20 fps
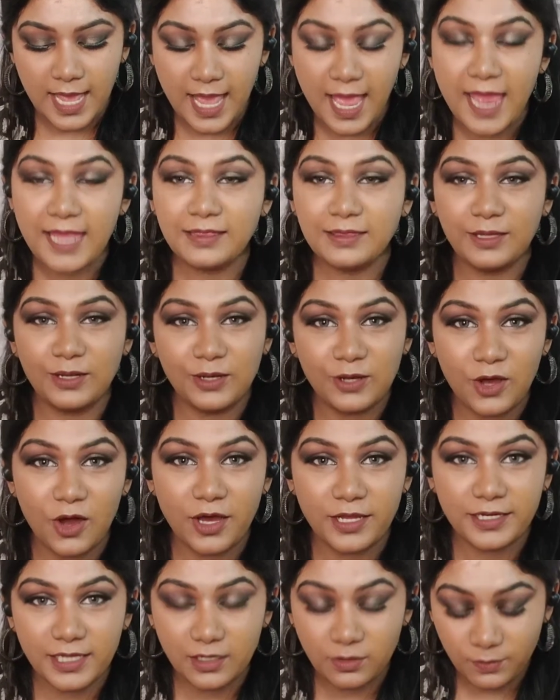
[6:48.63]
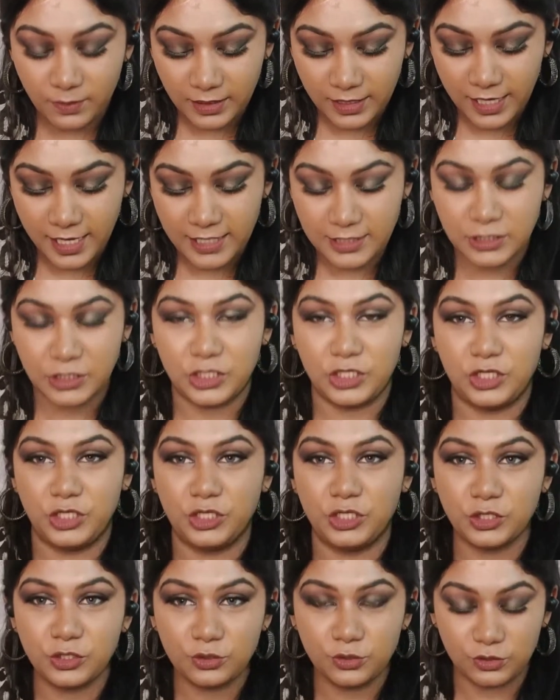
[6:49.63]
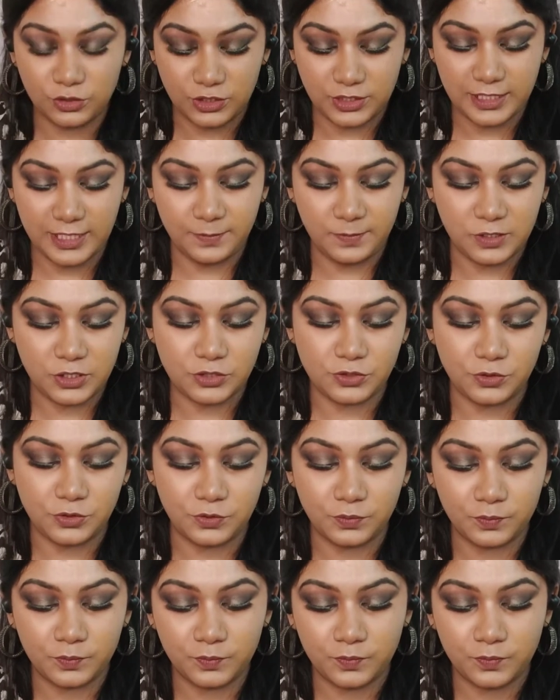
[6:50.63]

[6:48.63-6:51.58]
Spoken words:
And the L'Oreal one has huge, let me show you.